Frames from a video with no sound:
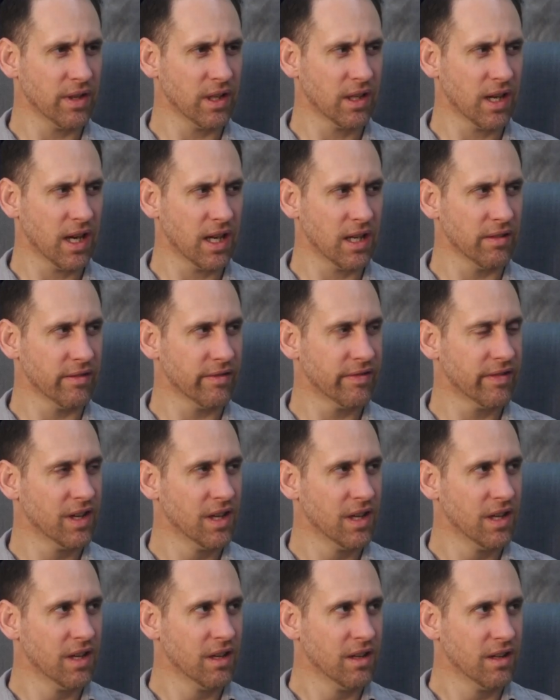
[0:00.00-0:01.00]
kind of
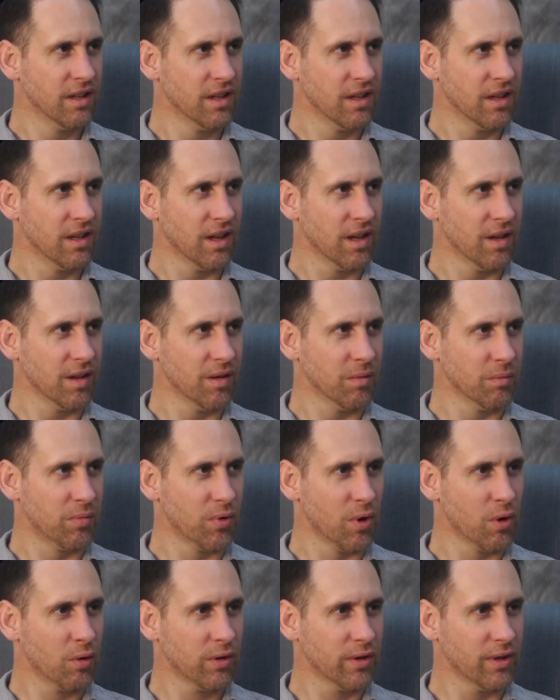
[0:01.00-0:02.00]

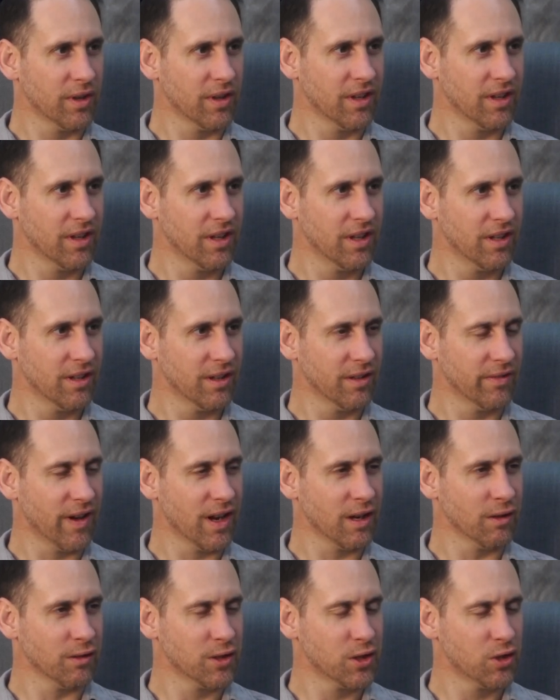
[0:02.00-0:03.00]
broke the
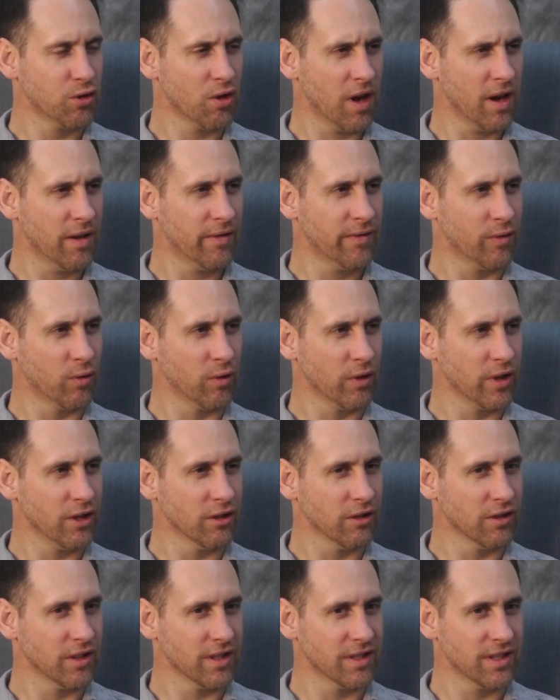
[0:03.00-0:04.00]
final straw for
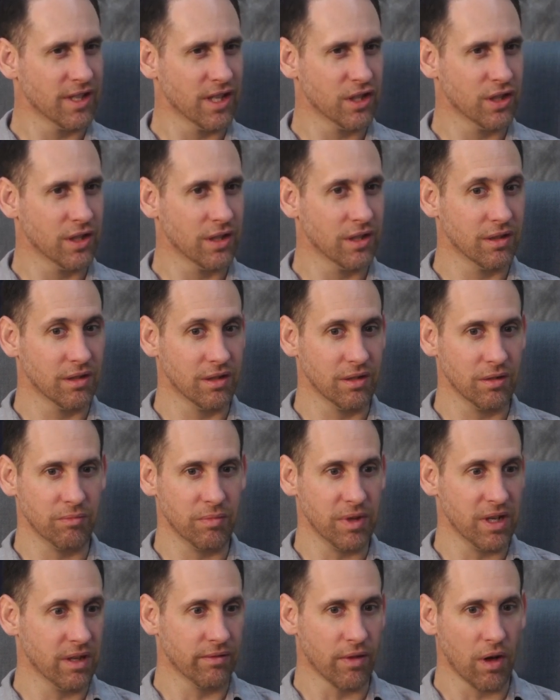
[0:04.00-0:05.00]
your decision to
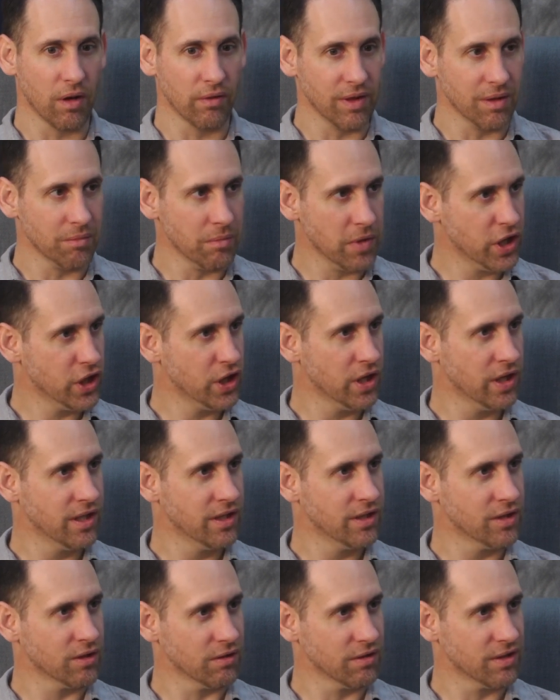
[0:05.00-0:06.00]
be involved in
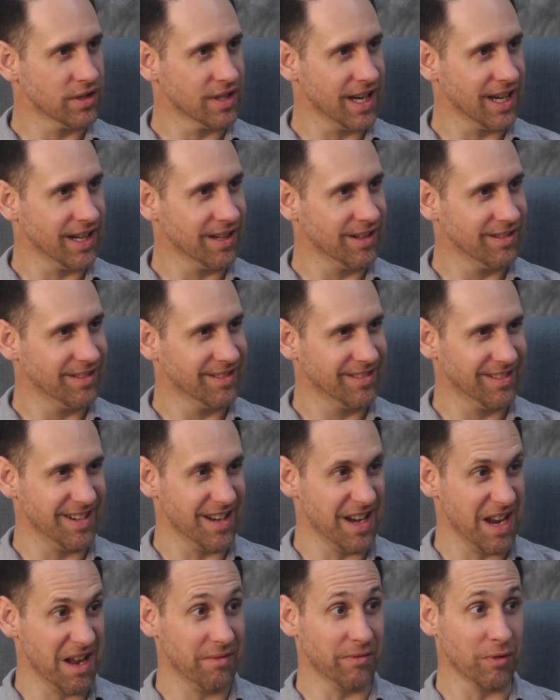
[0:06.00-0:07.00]
missions, or saying,
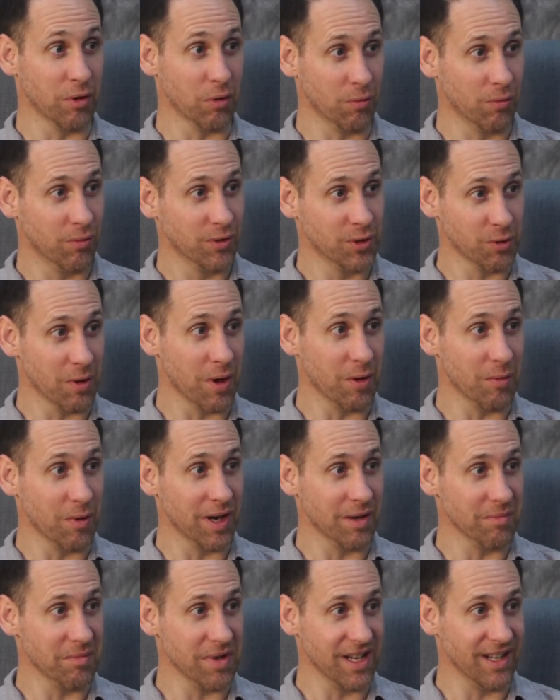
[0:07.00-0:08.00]
never do I
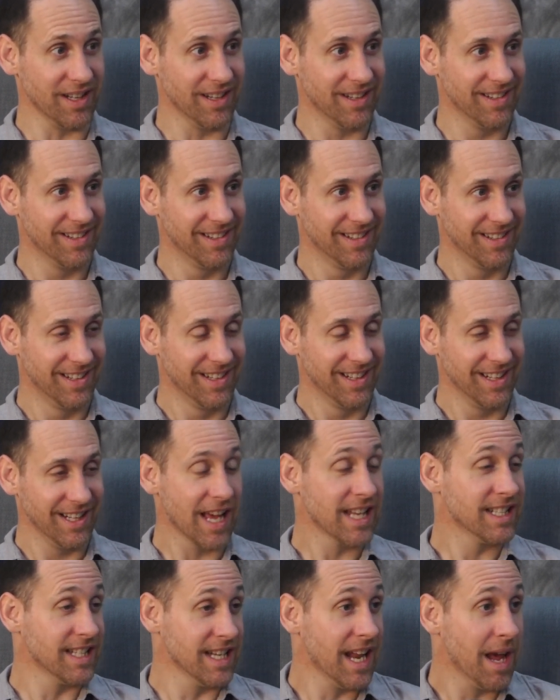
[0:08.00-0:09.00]
want to be,
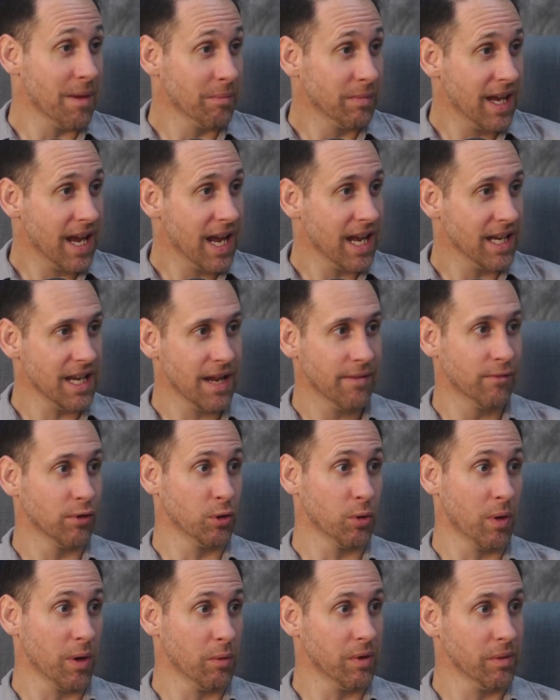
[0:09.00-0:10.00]
as an MK, never
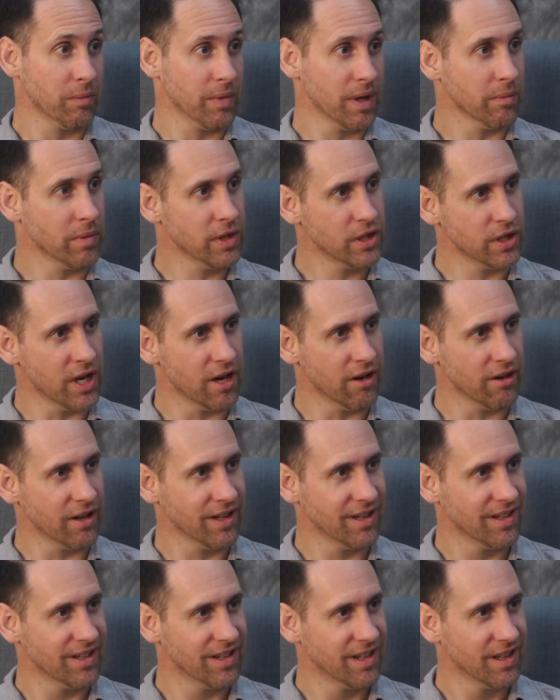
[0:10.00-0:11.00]
do I want to be a missionary.
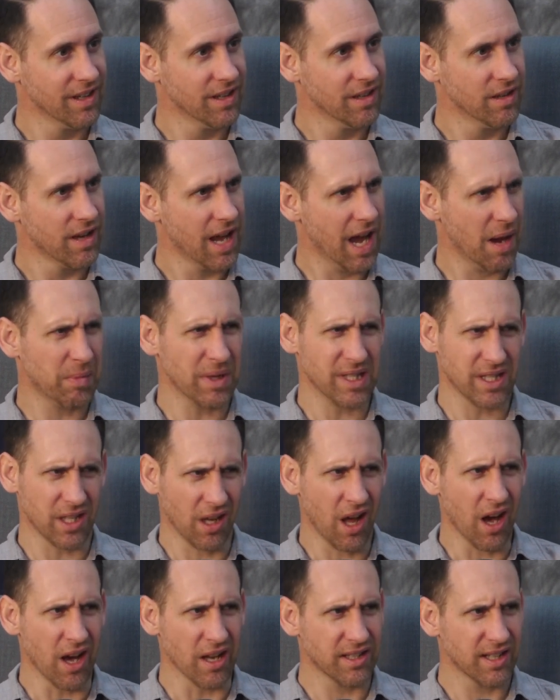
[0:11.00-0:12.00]
Happens a
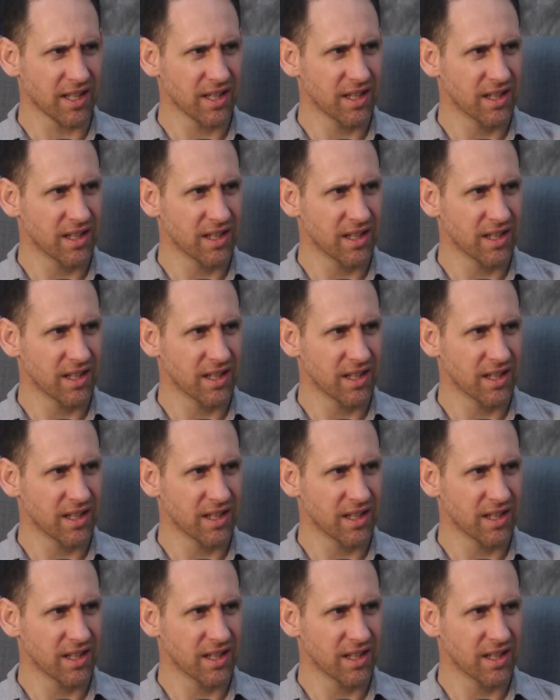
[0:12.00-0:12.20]
lot.